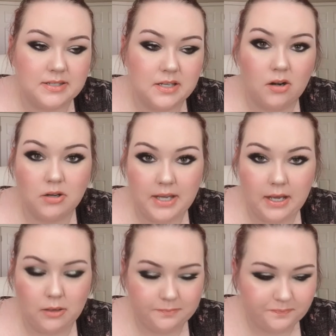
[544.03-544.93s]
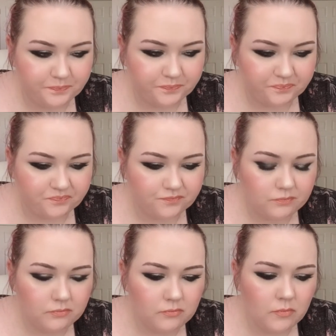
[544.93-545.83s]
our town.
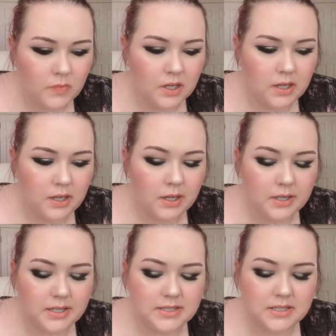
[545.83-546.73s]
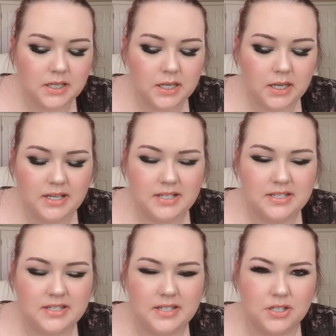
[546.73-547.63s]
And it's like a
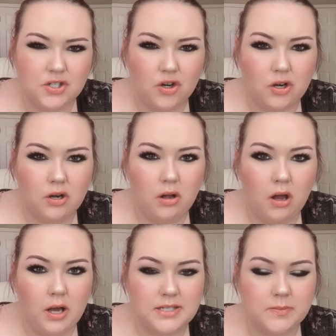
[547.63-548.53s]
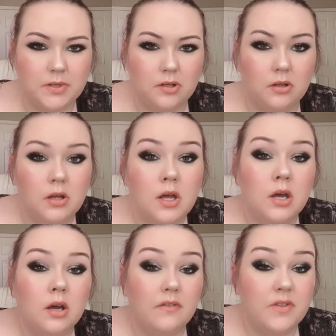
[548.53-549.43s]
sister hospital
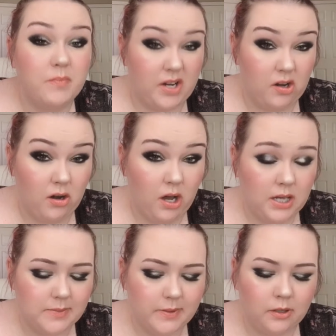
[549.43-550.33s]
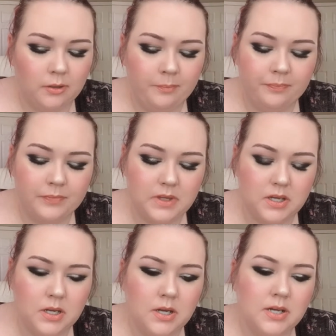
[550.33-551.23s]
of the bigger hospital.
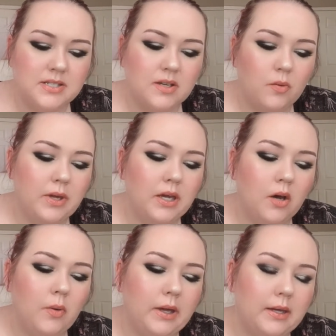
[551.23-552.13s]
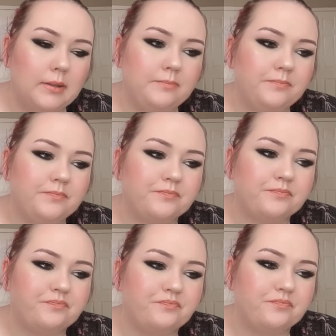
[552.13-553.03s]
So we go in
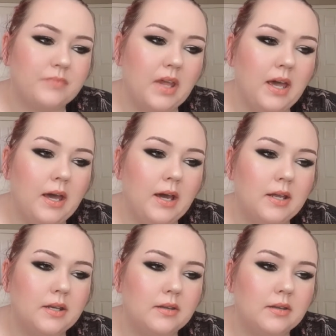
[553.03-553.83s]
and